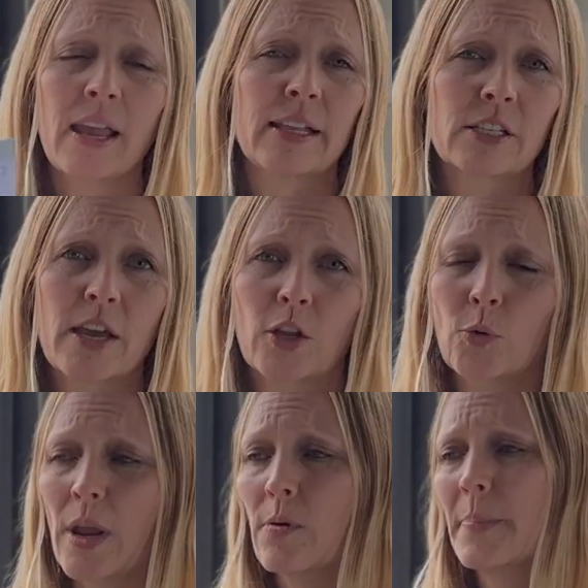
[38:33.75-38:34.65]
It's got a
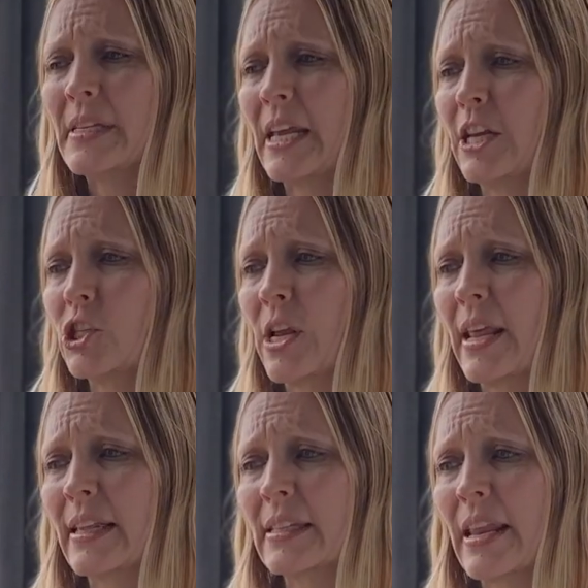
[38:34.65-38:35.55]
great reputation.
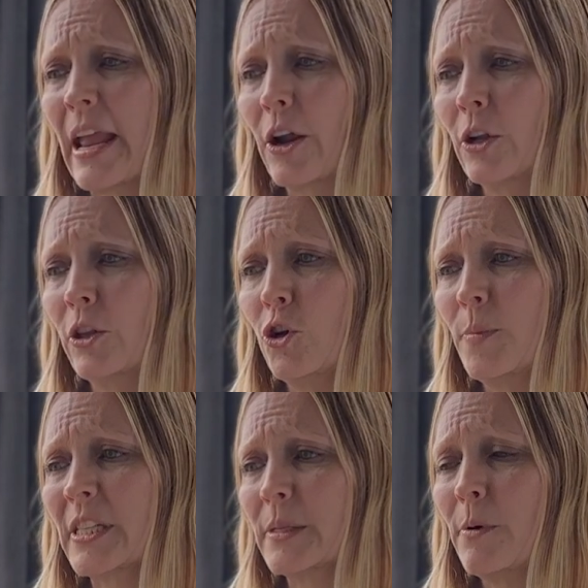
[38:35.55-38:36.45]
It's an heirloom.
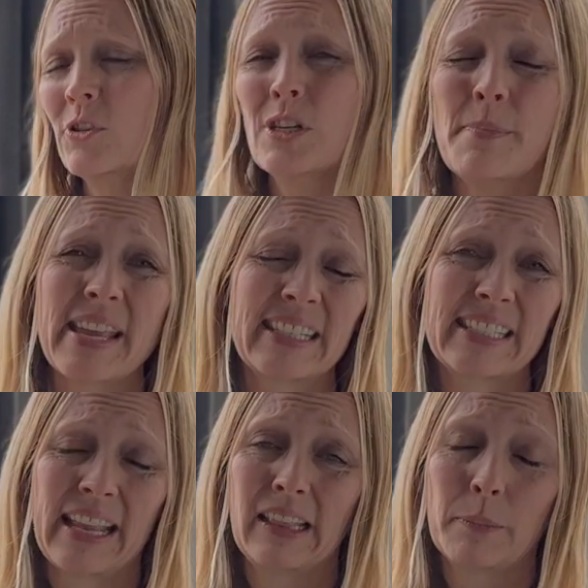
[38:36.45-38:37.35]
It's supposed to be
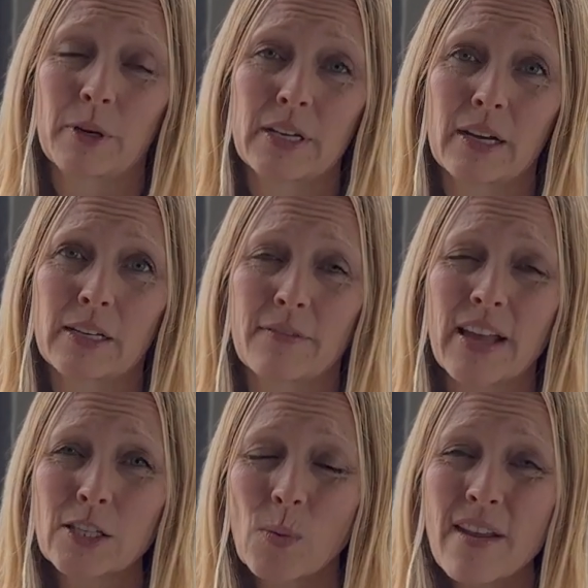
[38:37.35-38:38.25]
insanely productive.
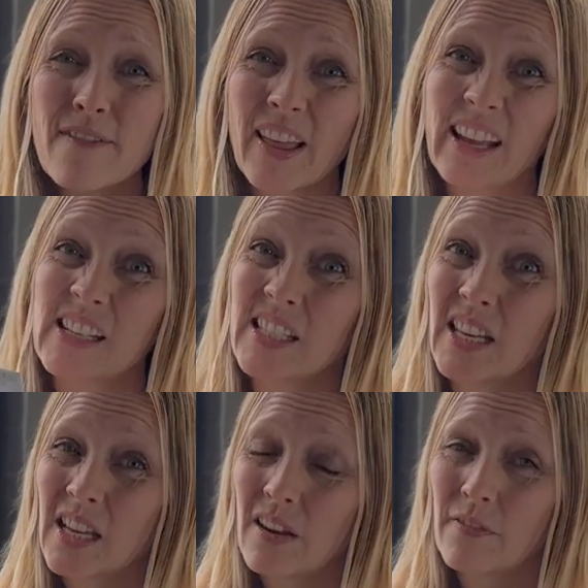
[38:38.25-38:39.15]
That's why I feel like it
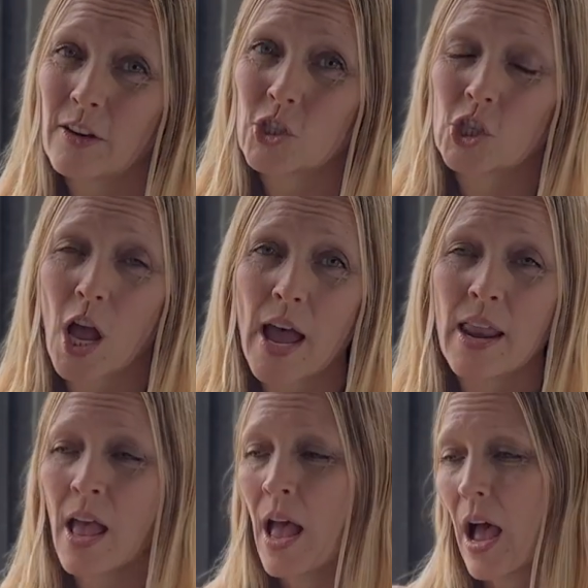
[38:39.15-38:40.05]
didn't get a fair shot.
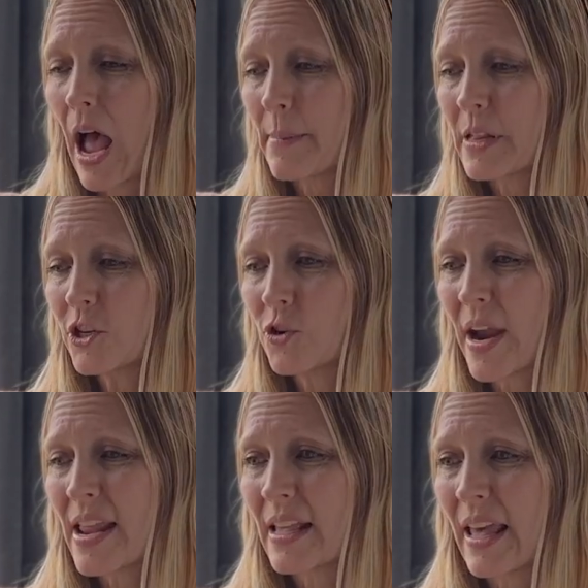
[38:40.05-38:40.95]
I'm going to
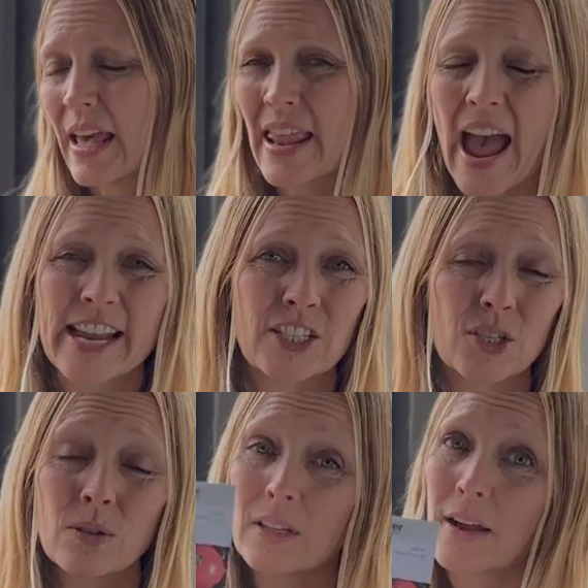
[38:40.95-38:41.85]
try it again. I
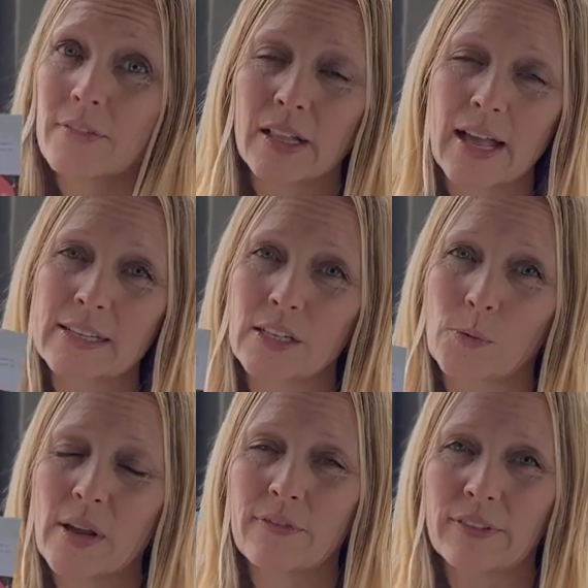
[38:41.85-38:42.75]
do love the classic
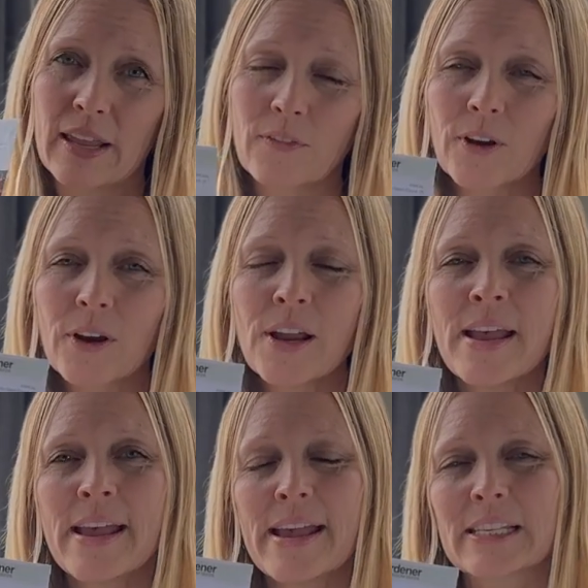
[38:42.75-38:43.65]
red flavor.
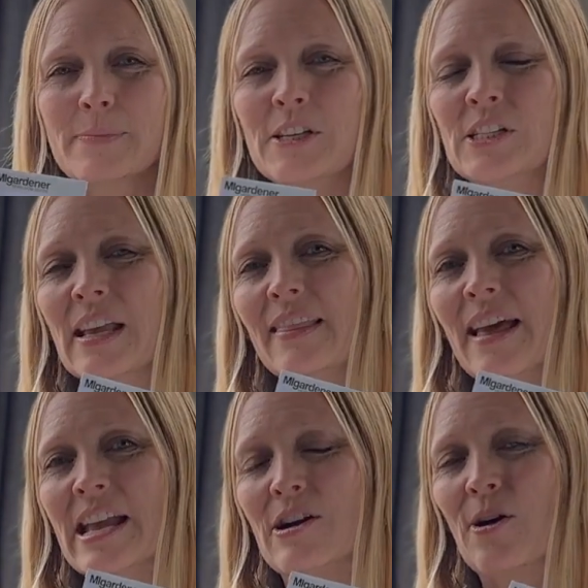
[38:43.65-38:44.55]
As much as I
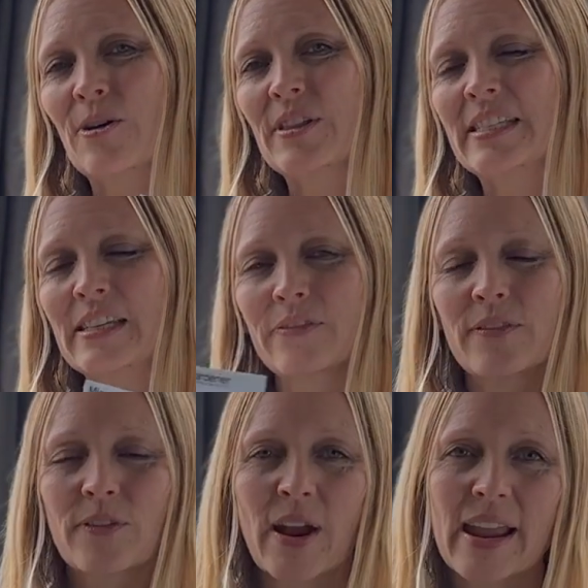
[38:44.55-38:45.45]
like all the
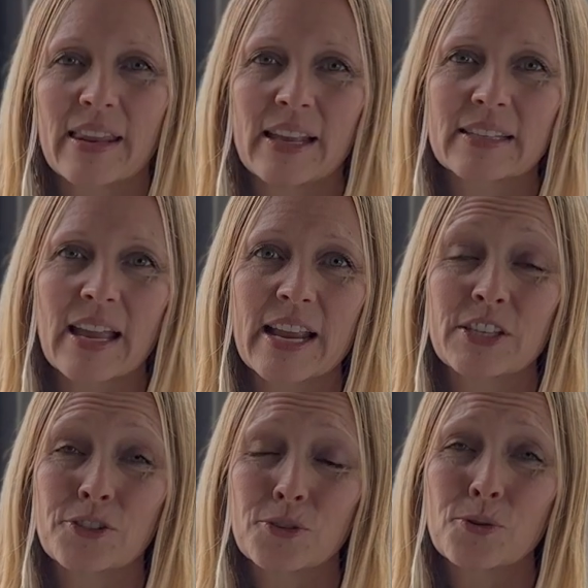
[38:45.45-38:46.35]
different varieties, I
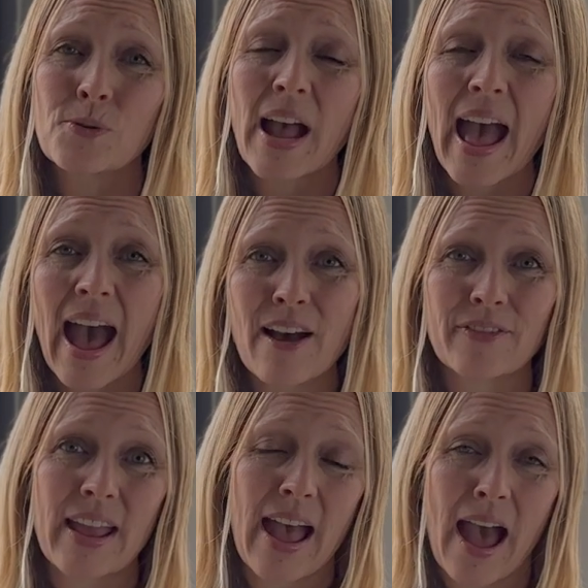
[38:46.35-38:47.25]
do have
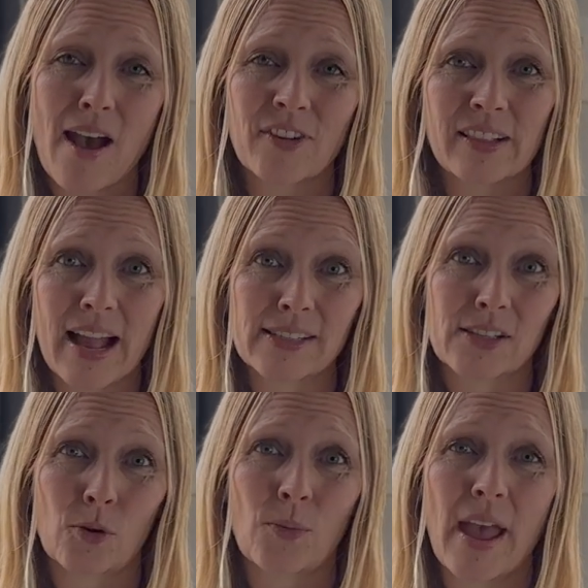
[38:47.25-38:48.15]
to have
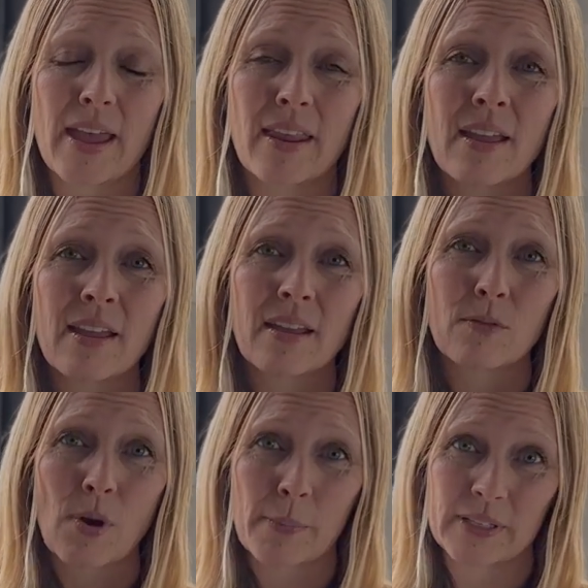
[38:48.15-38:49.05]
classic red
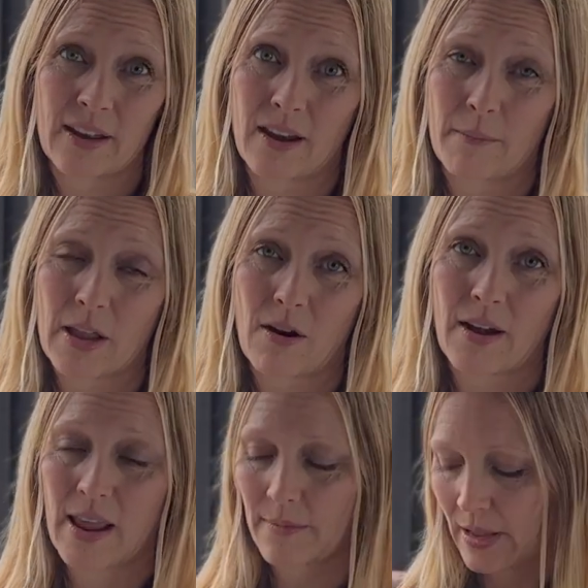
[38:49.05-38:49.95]
represented in my
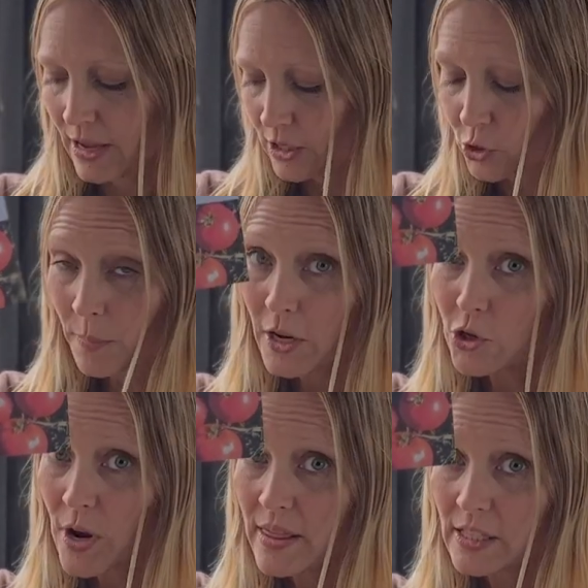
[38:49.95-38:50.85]
garden. So I'm going to
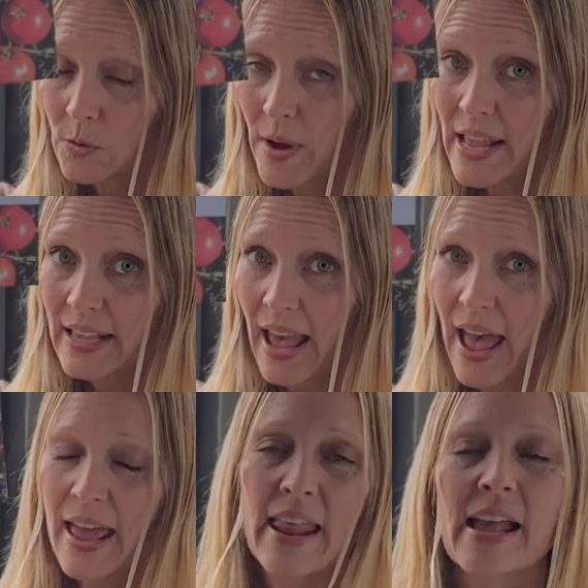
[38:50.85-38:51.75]
try this one
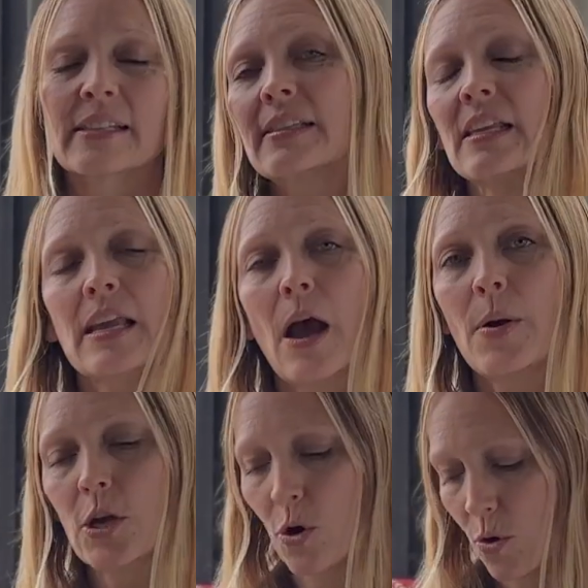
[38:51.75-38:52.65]
again and see how
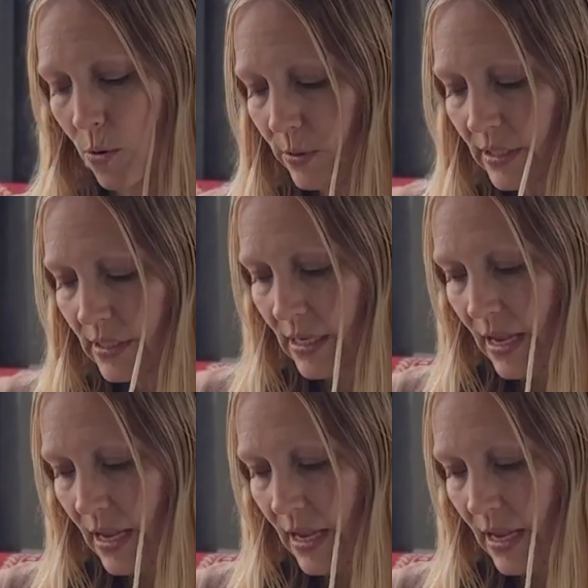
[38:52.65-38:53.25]
it goes.